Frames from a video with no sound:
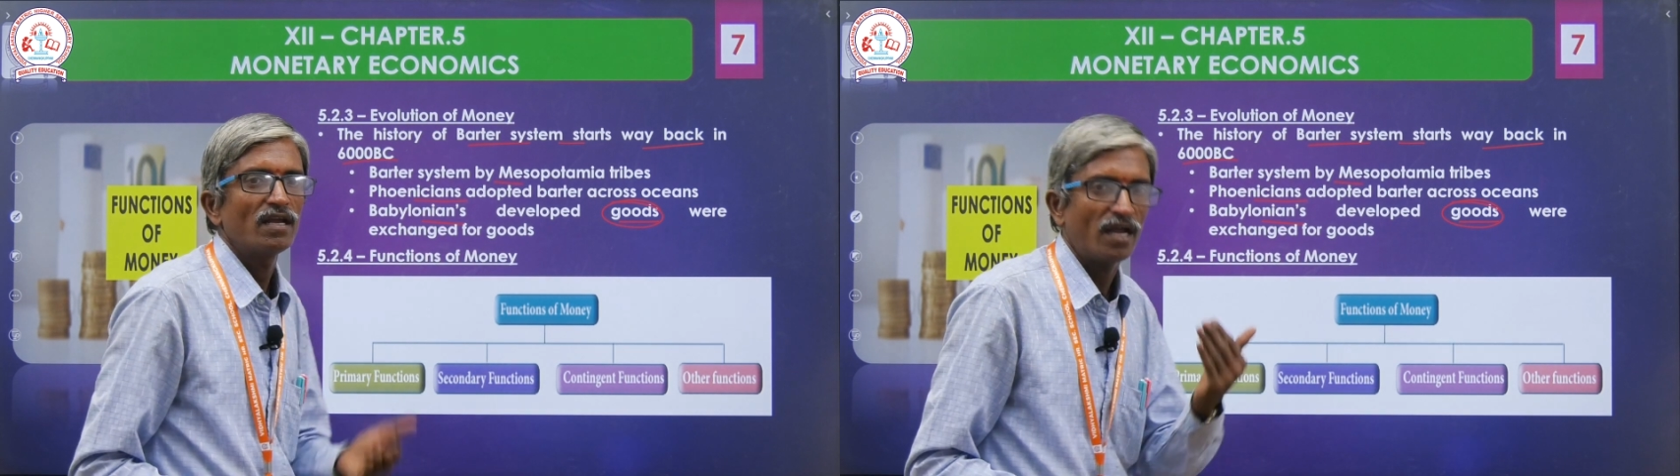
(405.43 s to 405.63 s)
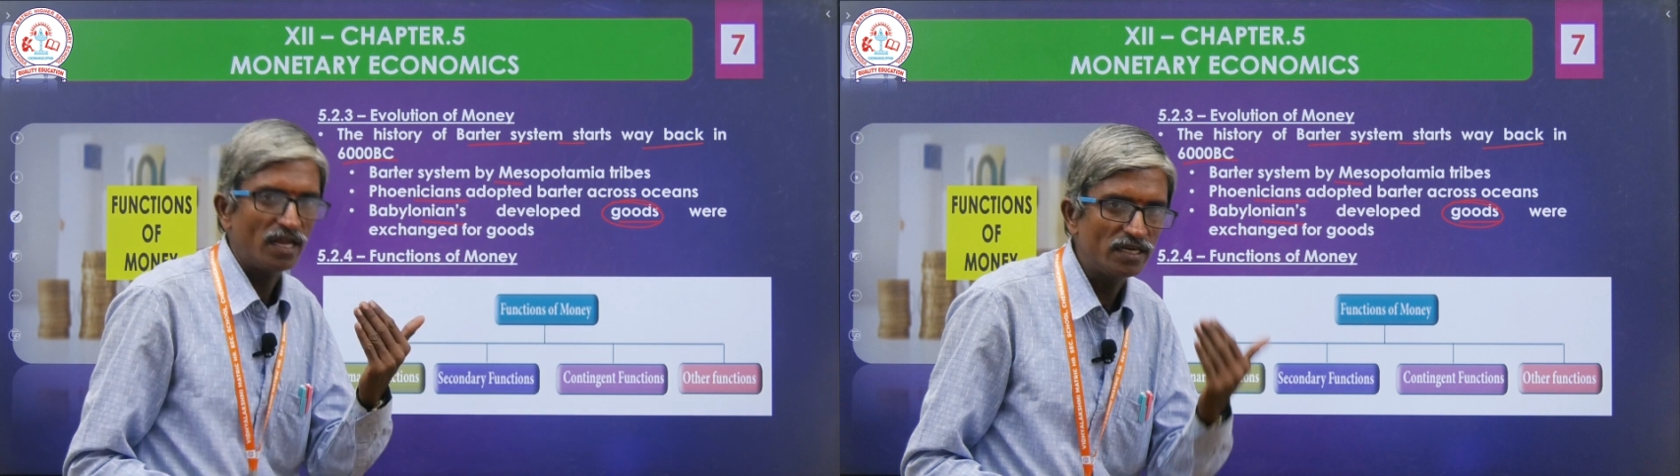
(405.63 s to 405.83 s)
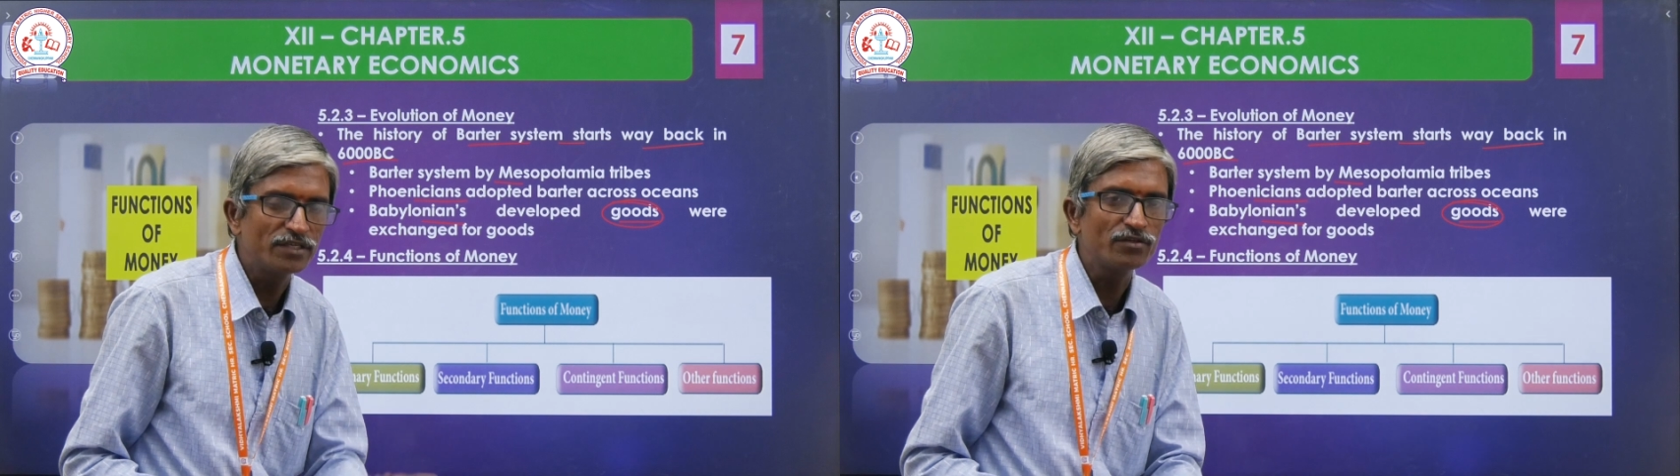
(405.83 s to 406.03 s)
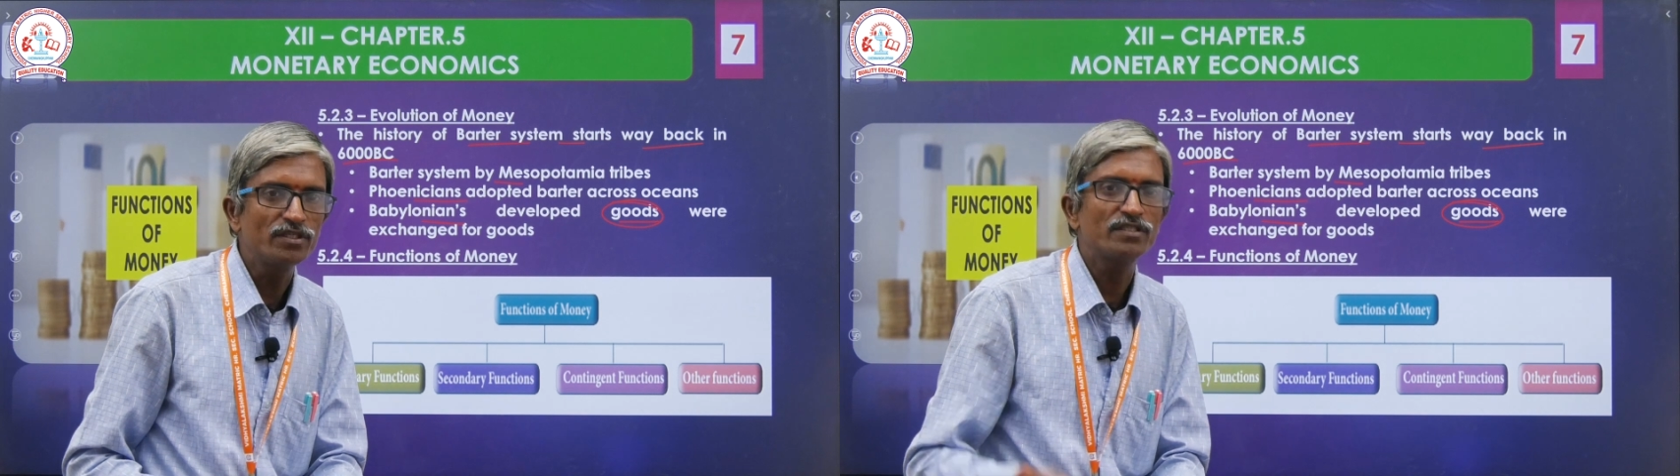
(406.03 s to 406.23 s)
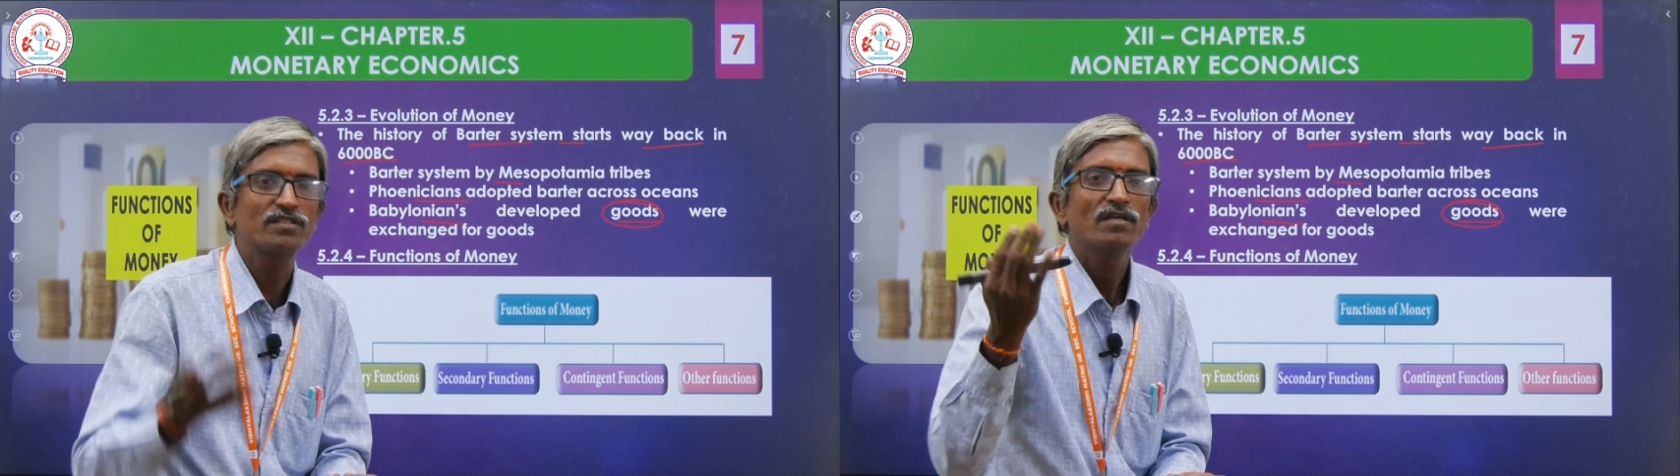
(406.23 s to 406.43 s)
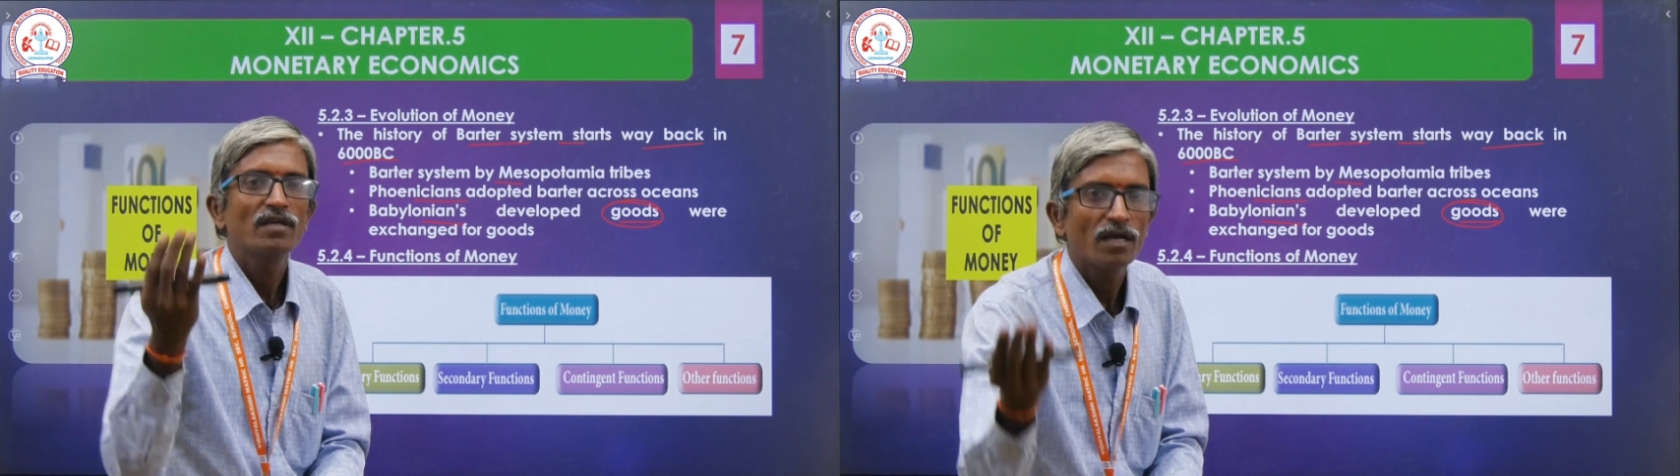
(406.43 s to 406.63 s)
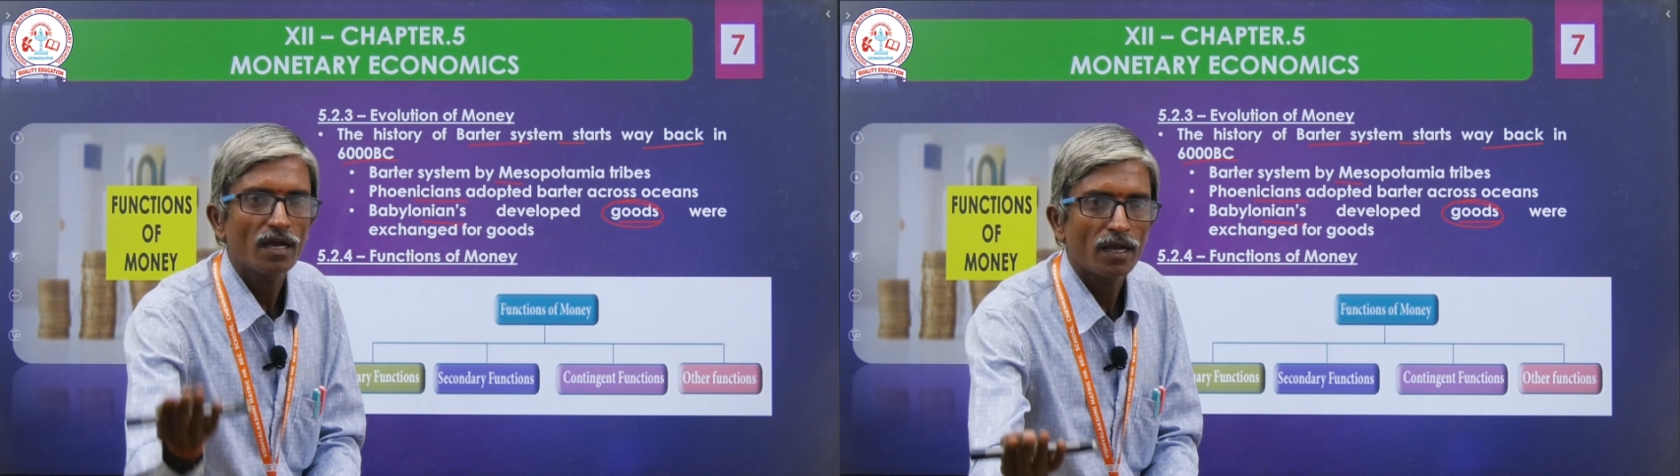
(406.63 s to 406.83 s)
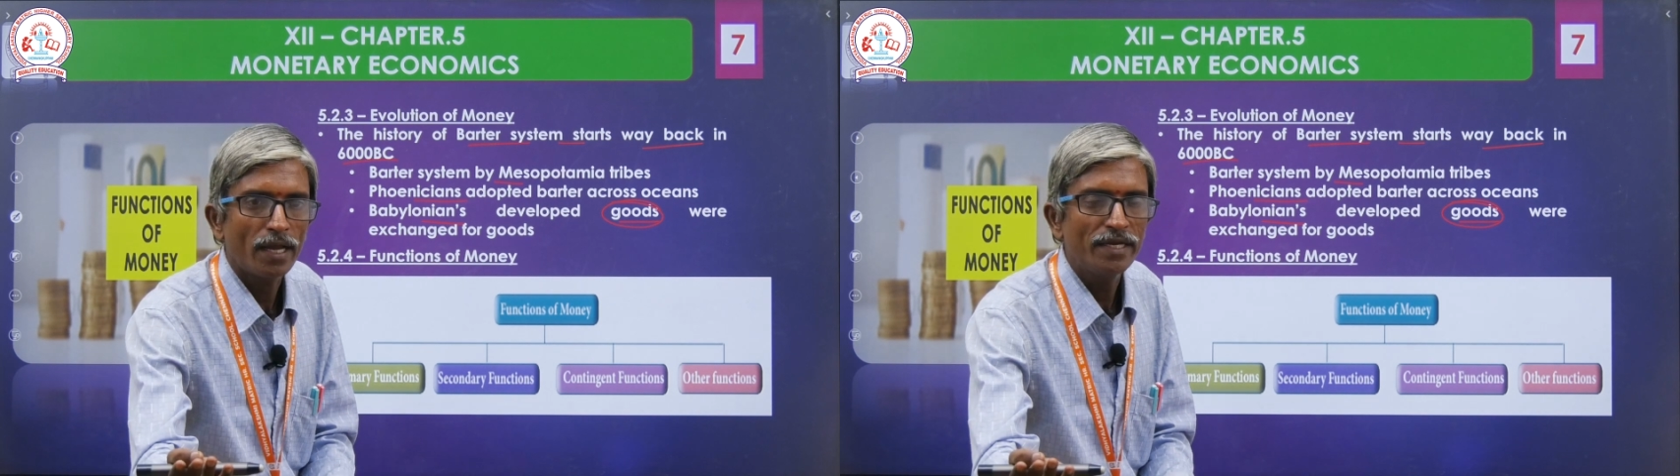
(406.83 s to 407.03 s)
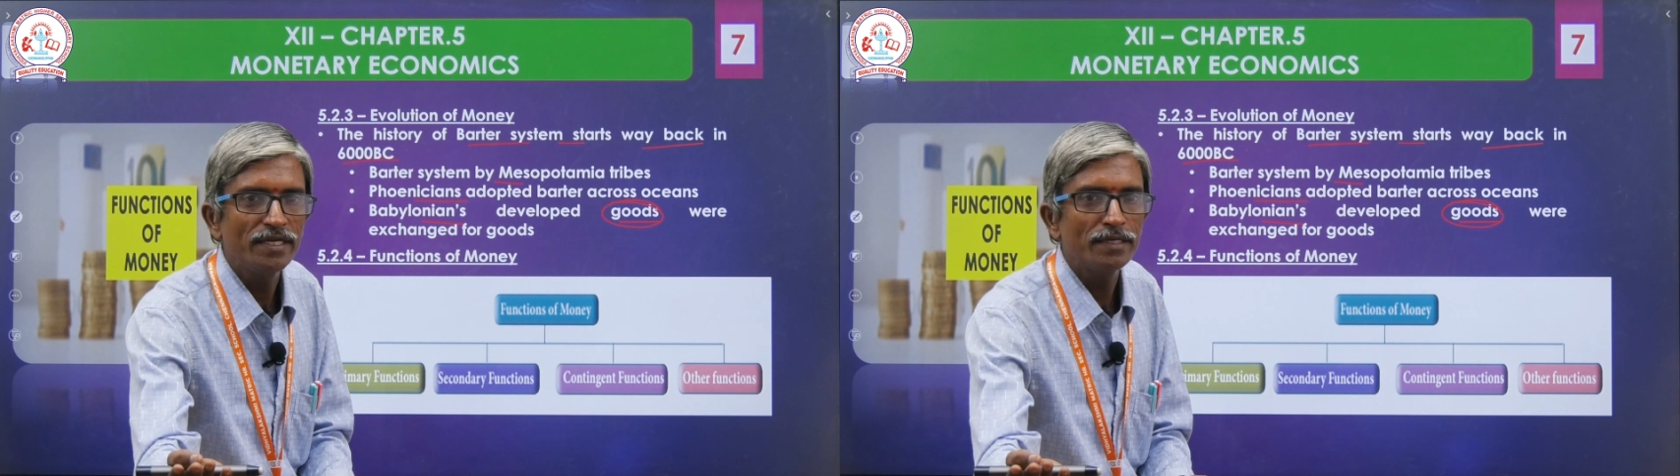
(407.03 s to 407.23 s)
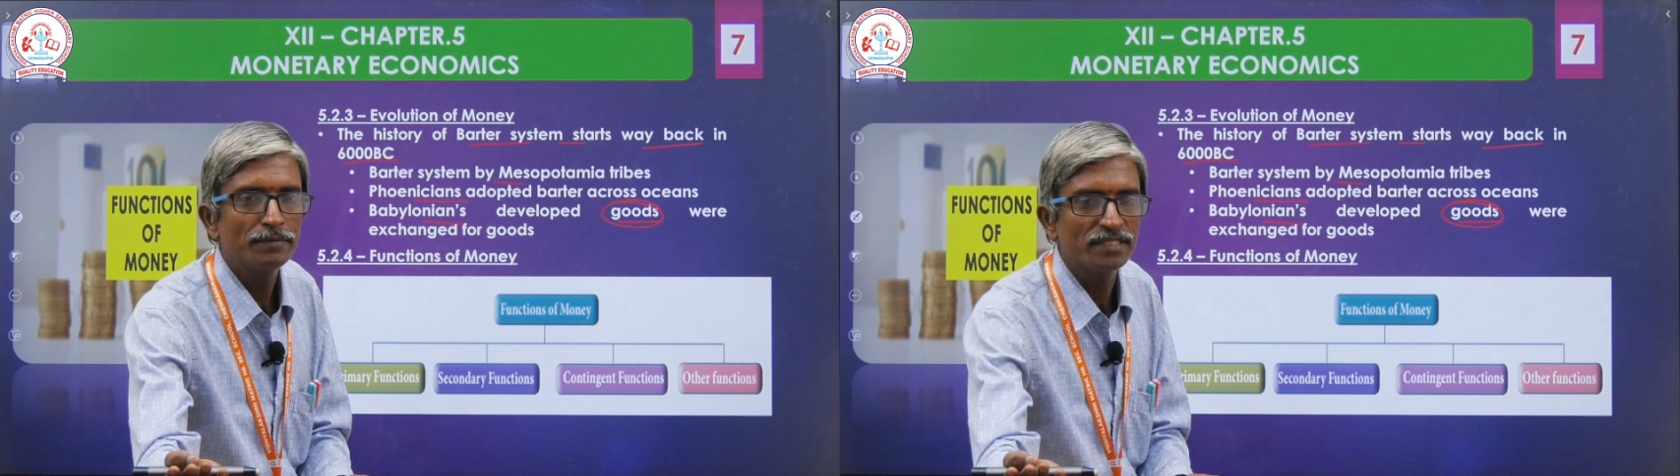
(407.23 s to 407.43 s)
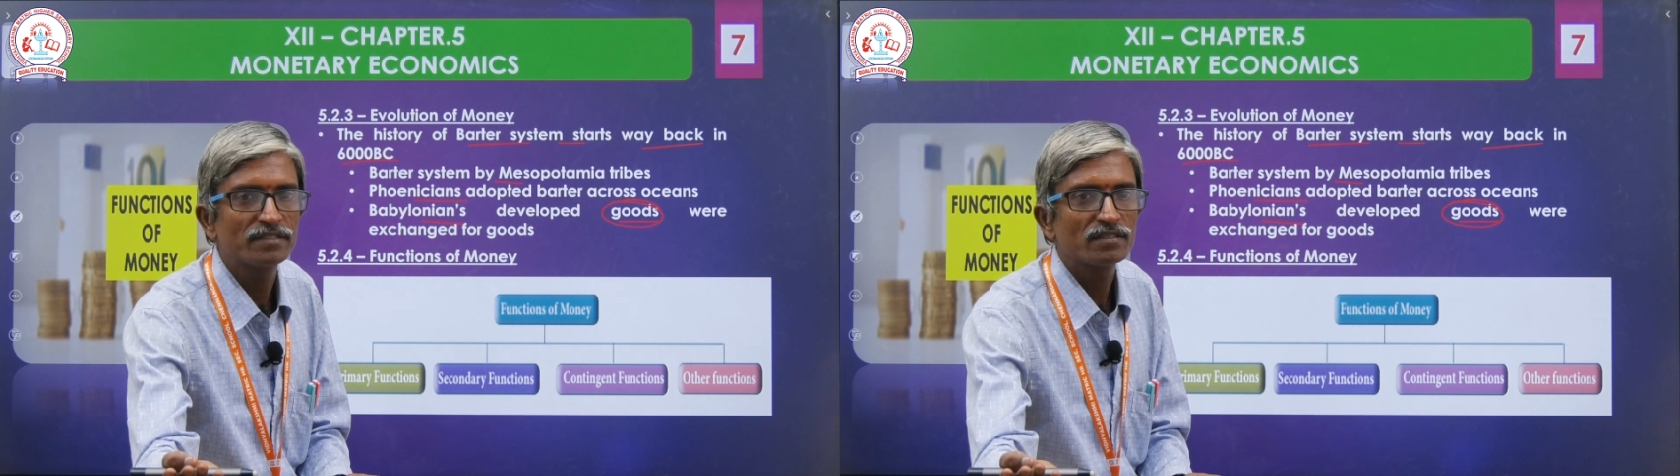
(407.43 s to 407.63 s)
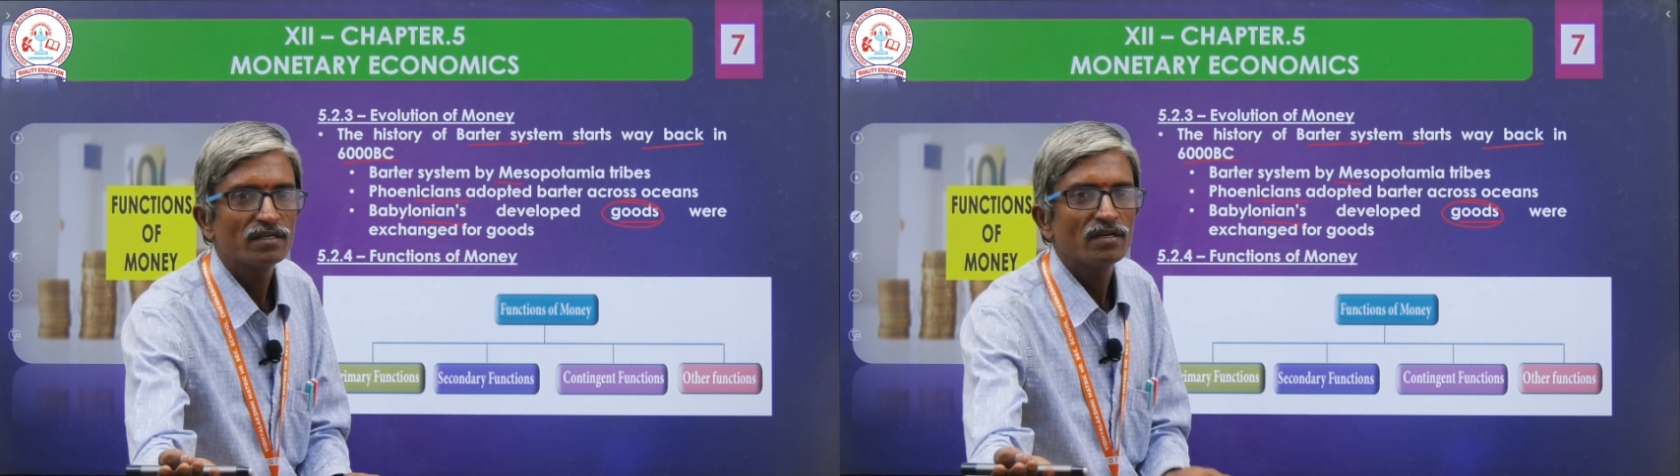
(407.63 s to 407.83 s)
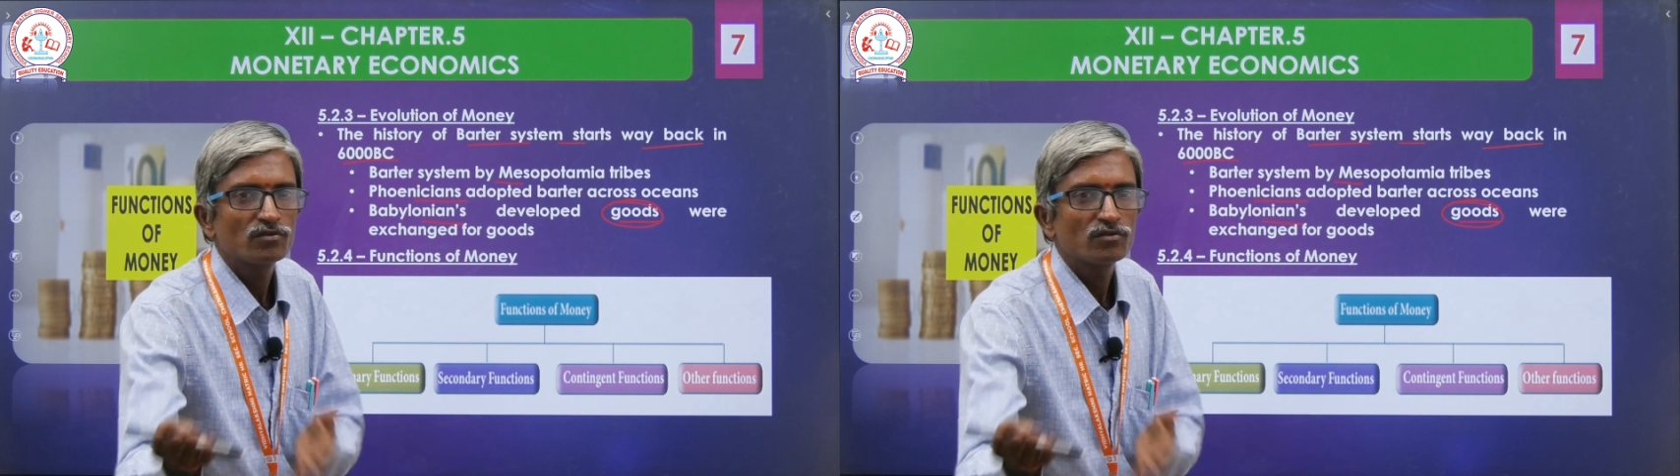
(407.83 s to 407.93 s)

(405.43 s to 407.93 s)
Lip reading: I will give this, I need this.